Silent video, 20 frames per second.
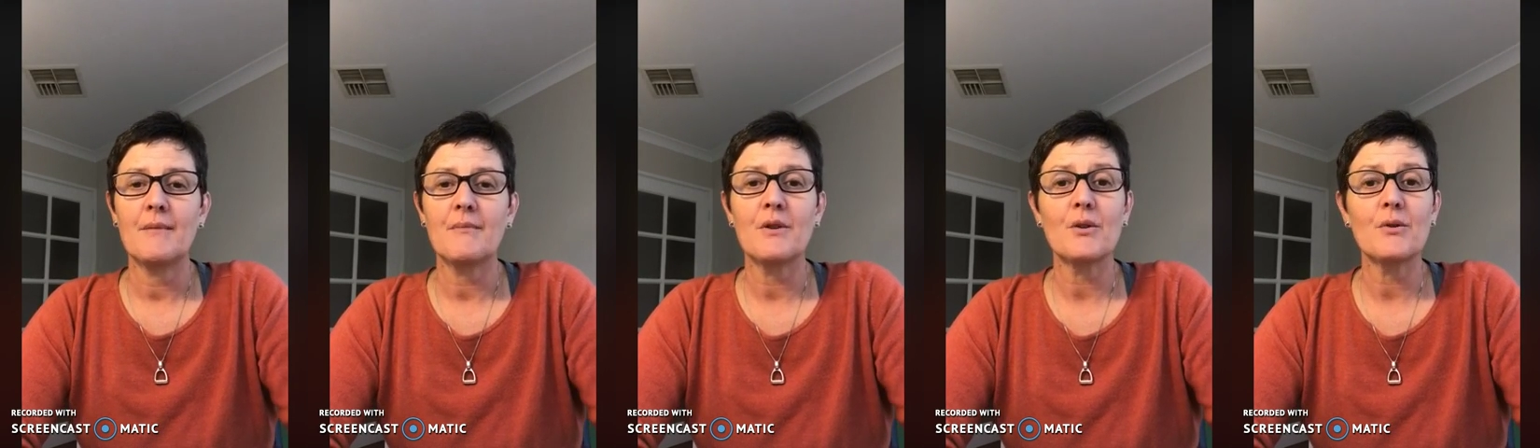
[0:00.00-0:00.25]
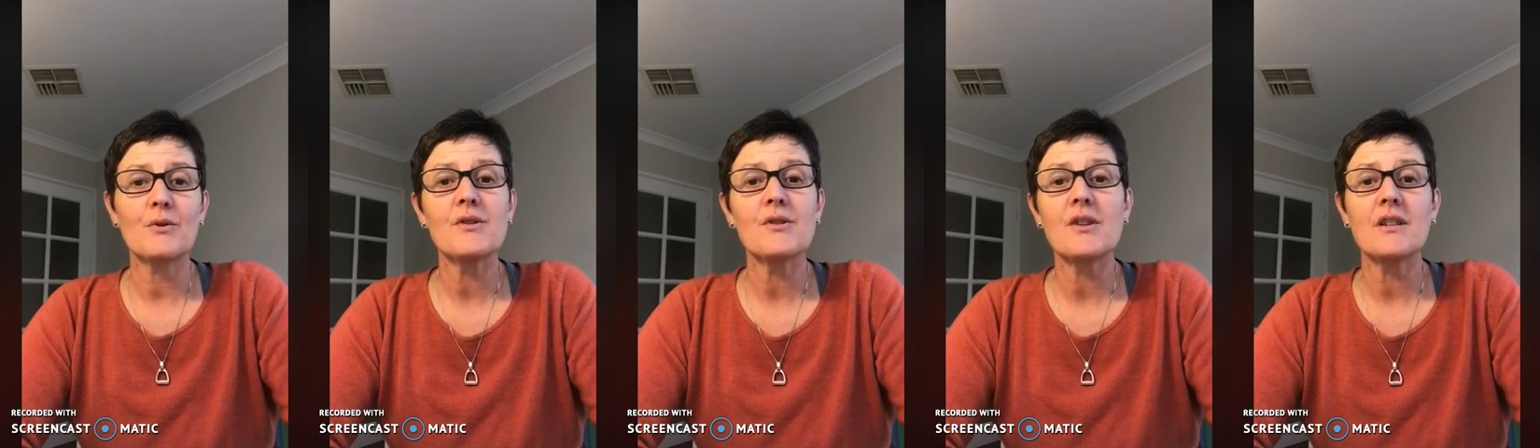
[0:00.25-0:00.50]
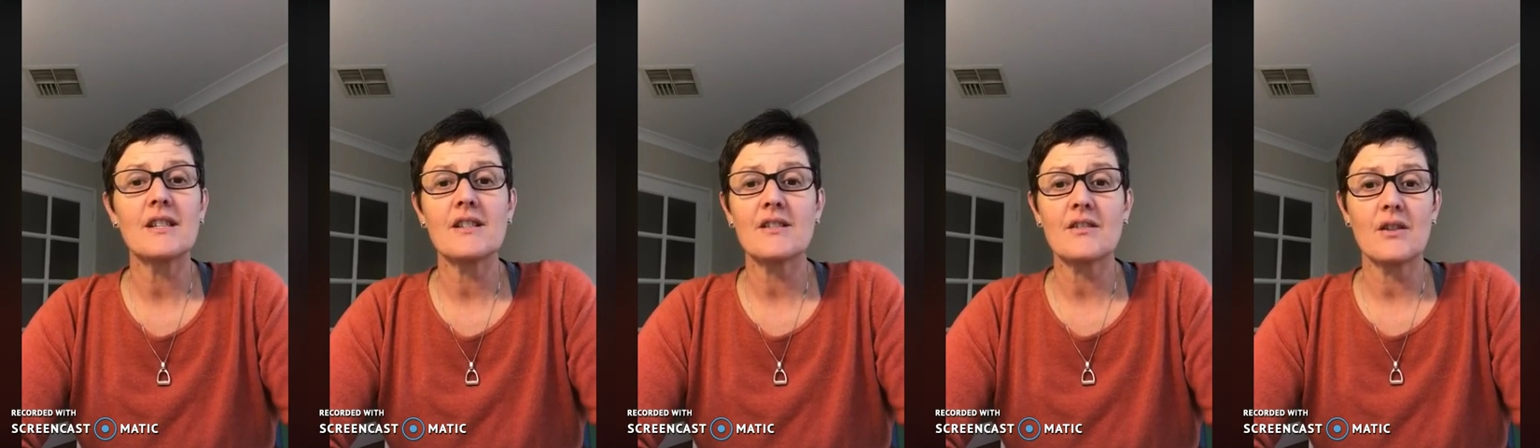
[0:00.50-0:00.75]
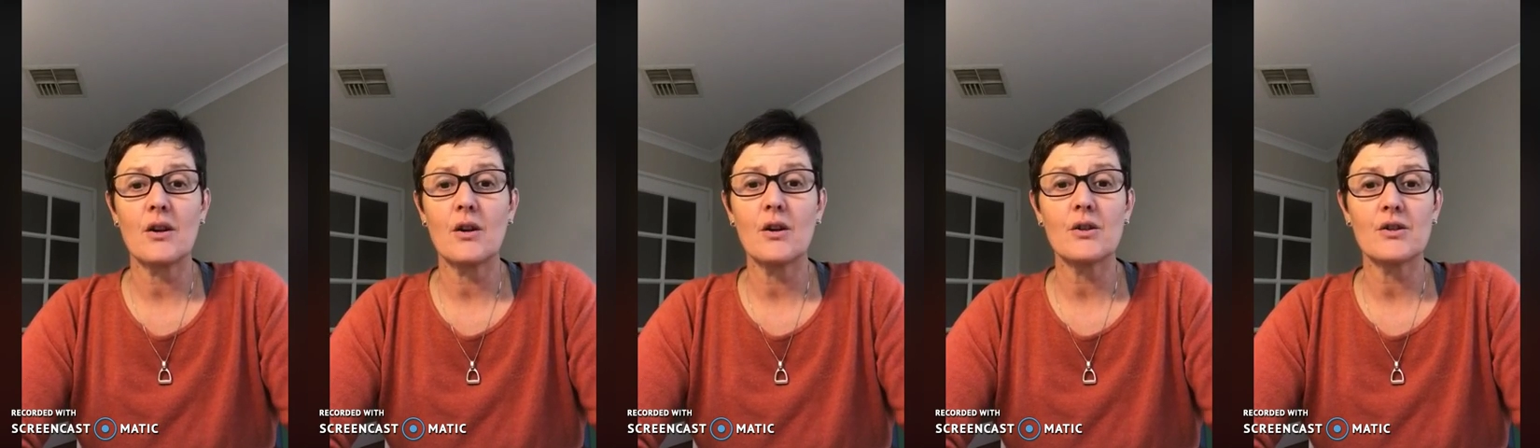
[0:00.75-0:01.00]
that also
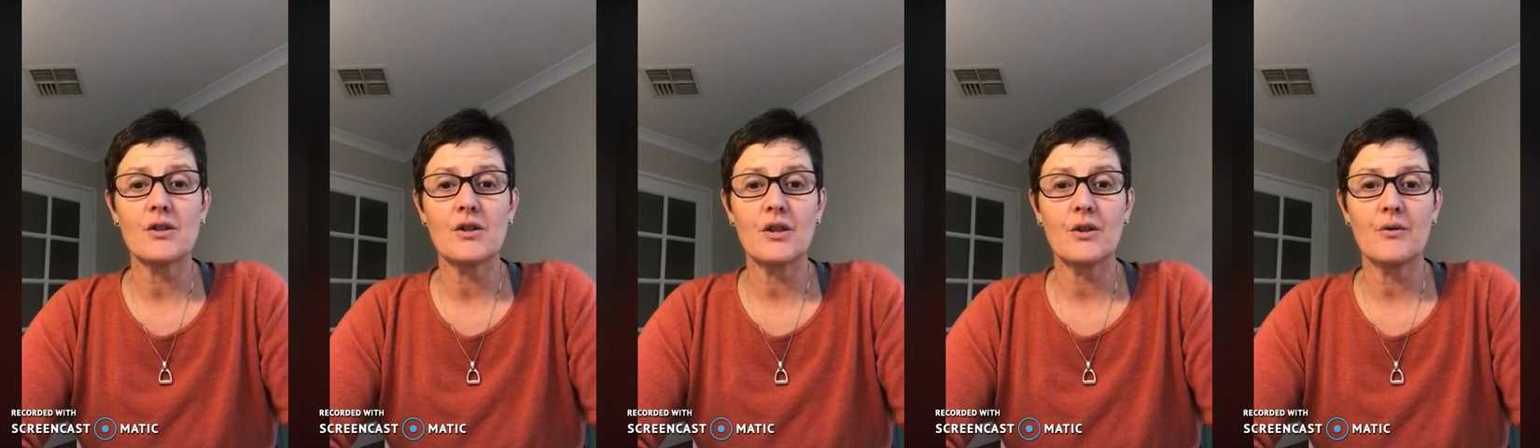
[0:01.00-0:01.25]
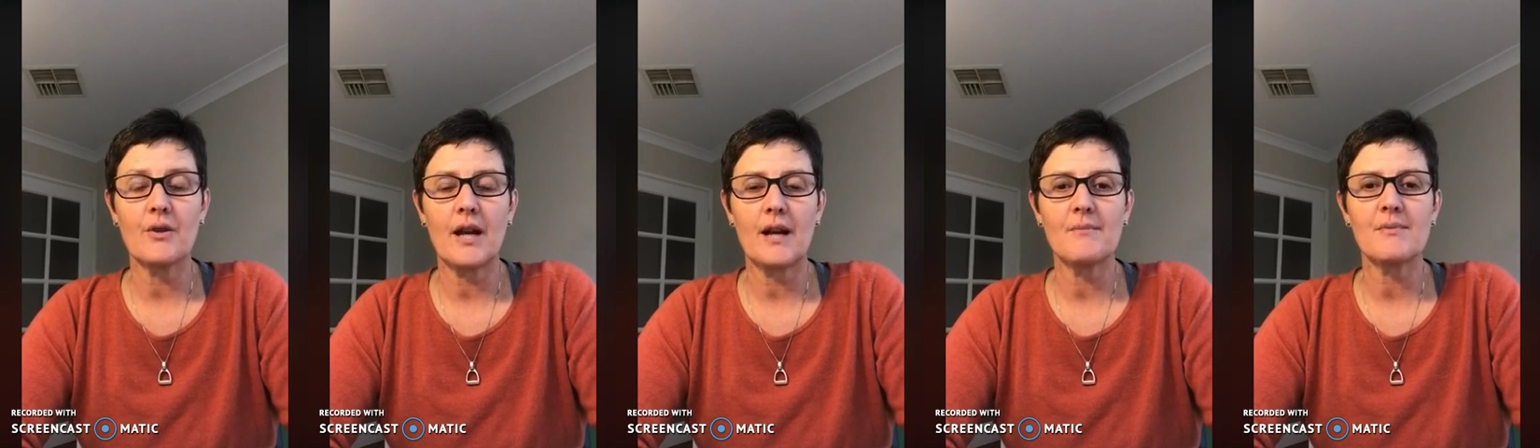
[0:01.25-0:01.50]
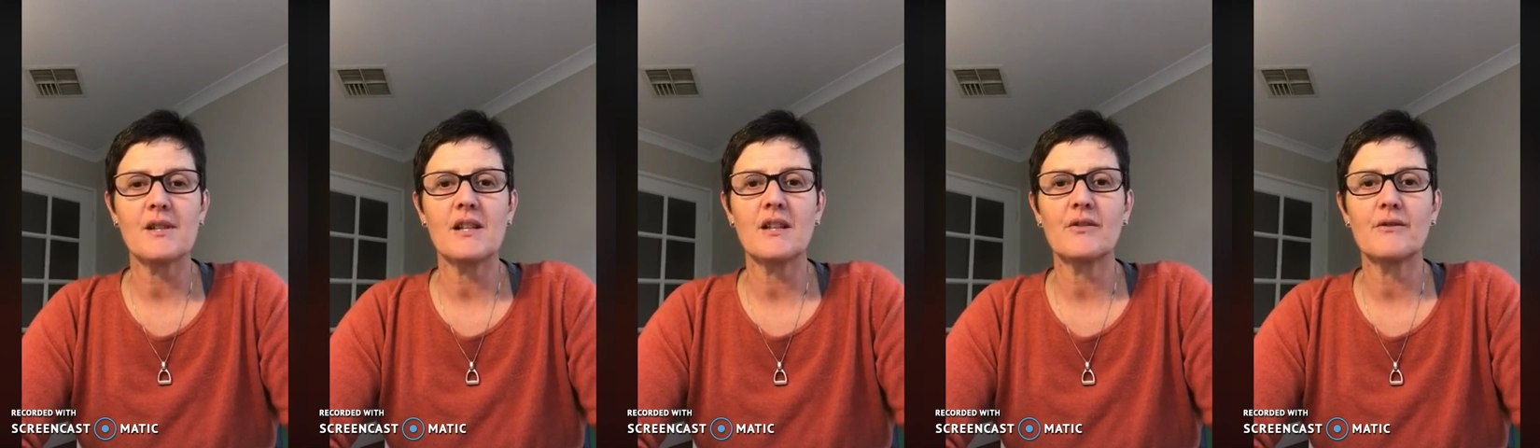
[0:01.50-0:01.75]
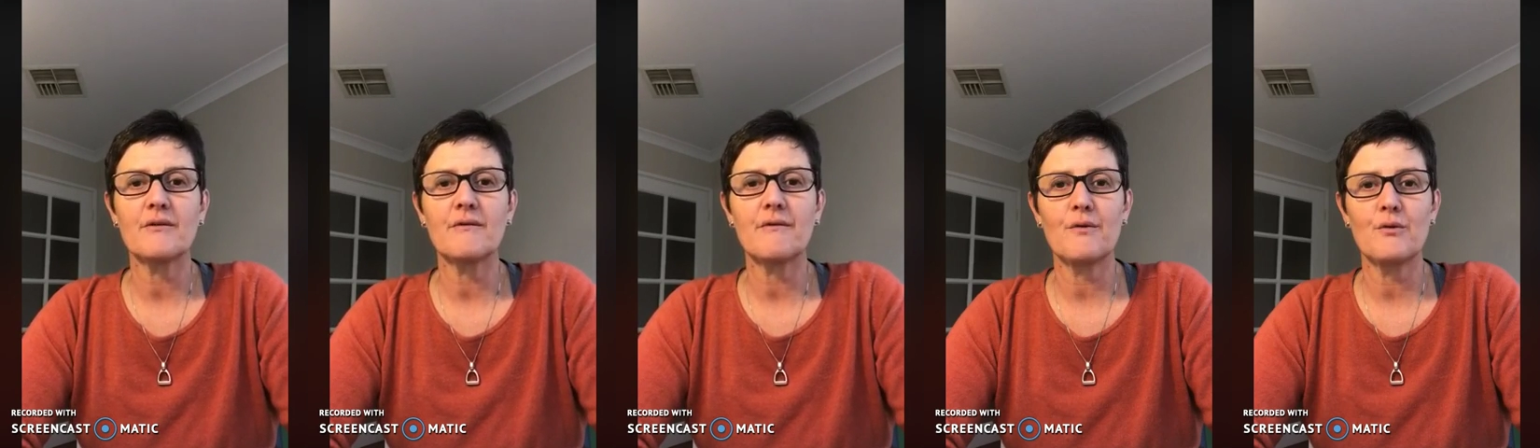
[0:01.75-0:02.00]
doesn't cost you an
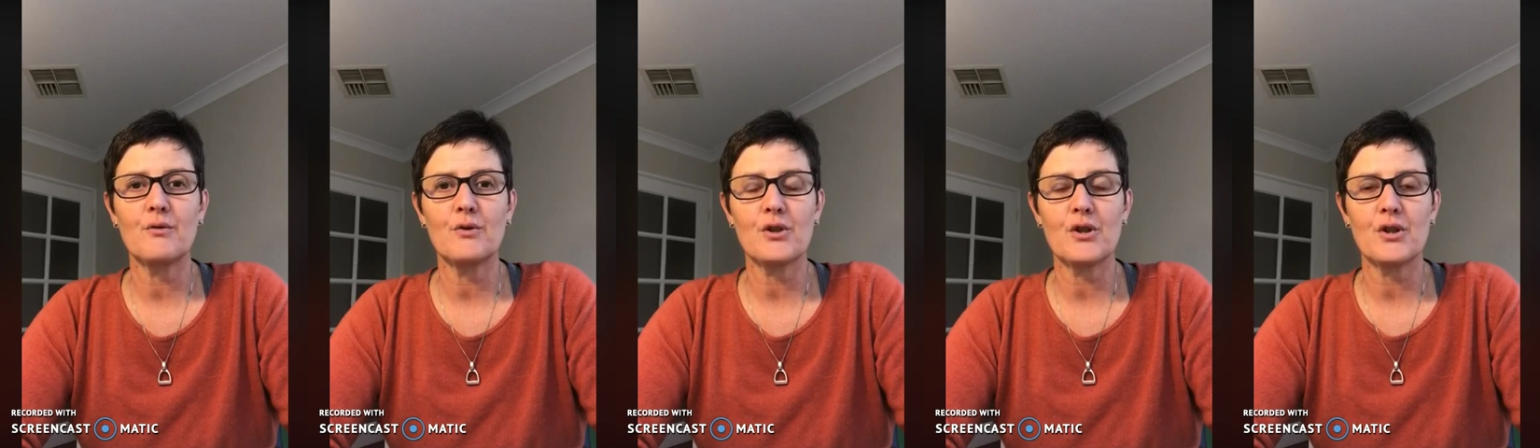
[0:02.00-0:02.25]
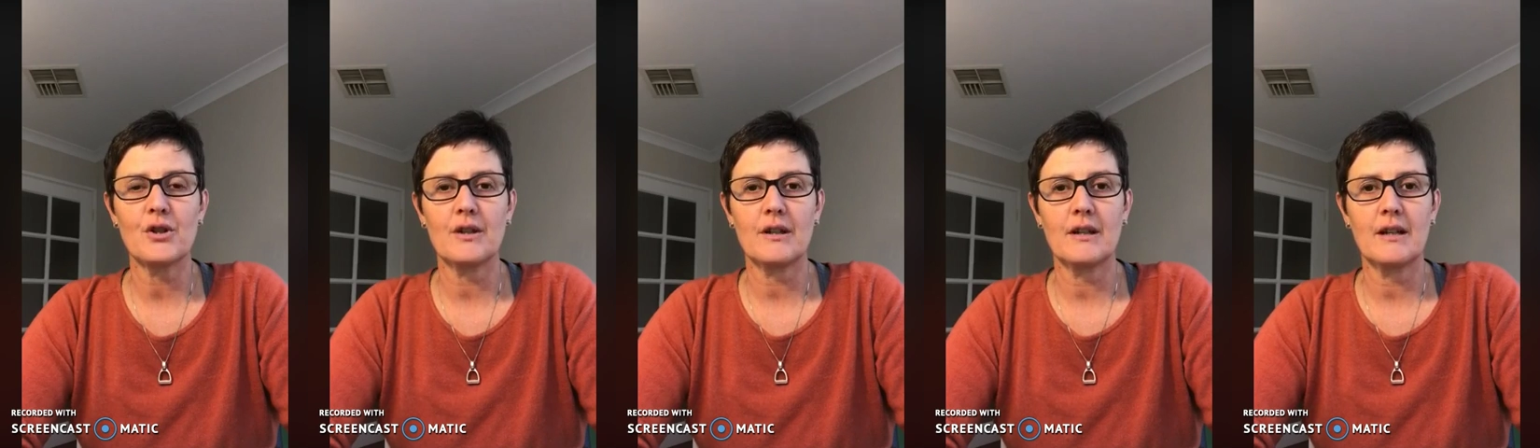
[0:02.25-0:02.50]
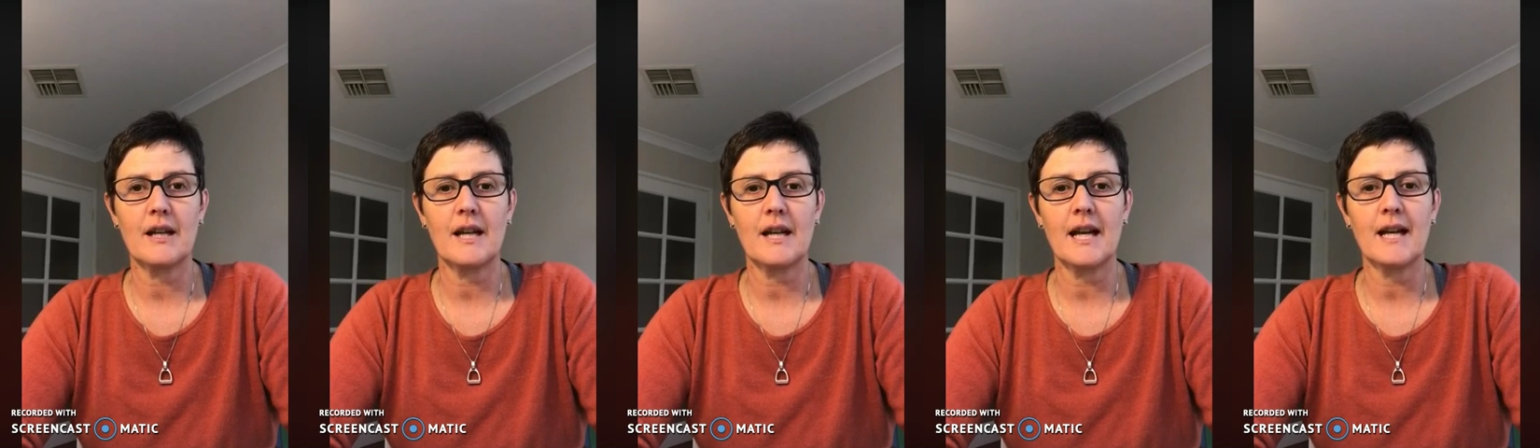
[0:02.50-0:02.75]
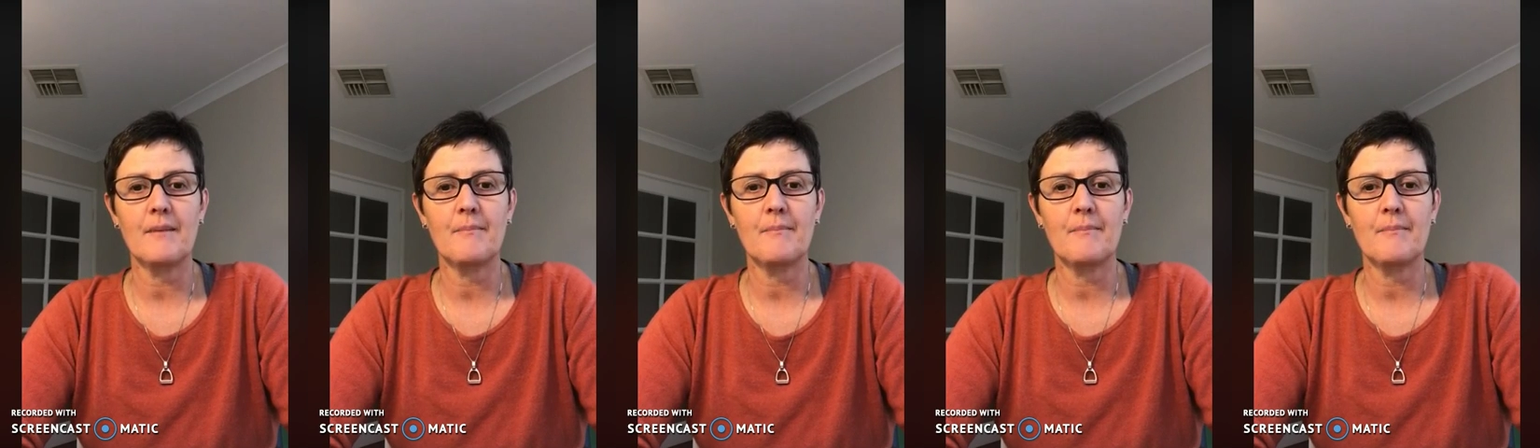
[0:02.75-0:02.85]
absolute fortune.